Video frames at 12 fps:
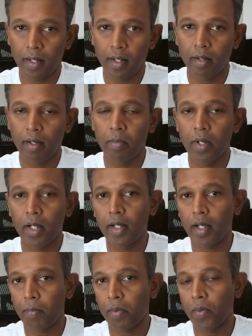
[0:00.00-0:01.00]

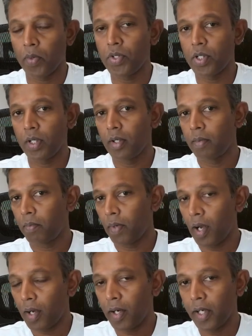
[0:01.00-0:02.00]
reliability approach
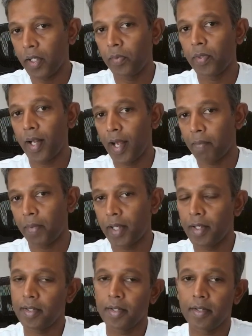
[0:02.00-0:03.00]
according to your
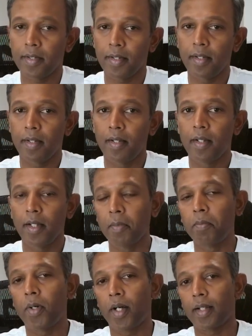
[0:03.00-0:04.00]
application's
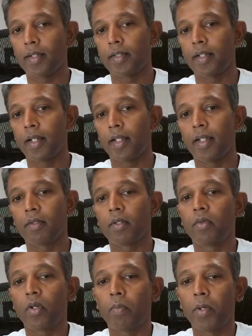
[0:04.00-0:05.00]
importance like
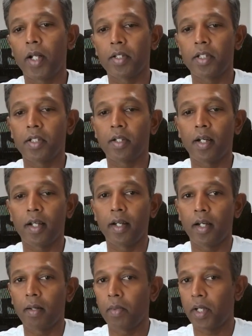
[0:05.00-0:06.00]
your application is not
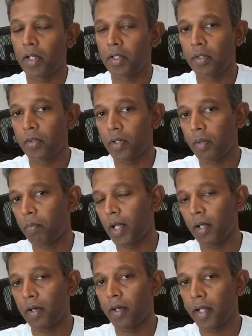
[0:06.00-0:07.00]
critical application you can
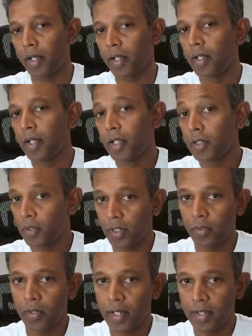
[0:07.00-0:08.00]
plan accordingly so
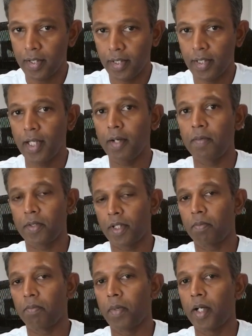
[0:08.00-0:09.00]
that you can save
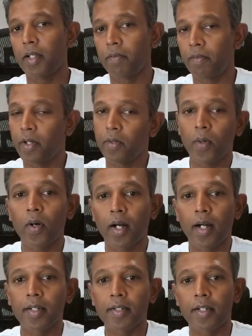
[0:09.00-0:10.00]
some money for your
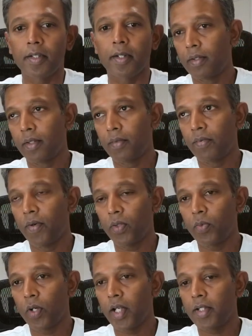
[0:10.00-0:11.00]
organization the
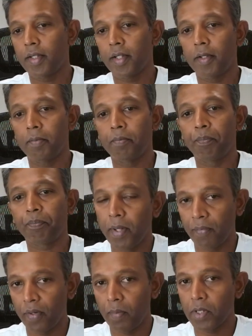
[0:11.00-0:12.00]
fourth one is um,
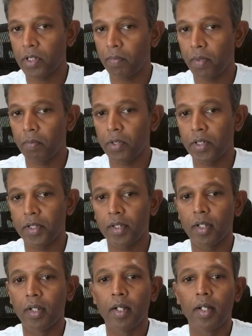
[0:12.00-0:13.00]
performance
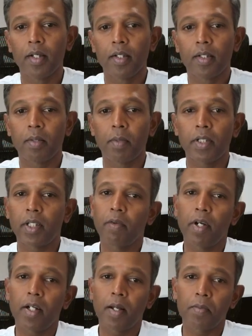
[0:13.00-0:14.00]
optimization mm-hmm. so hmm. basically
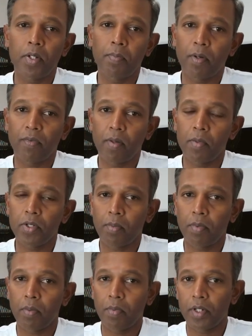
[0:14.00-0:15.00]
when it comes to performance
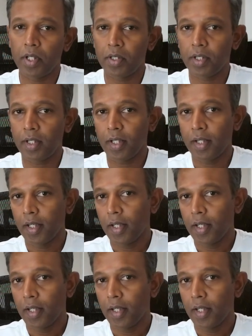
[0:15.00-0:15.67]
optimization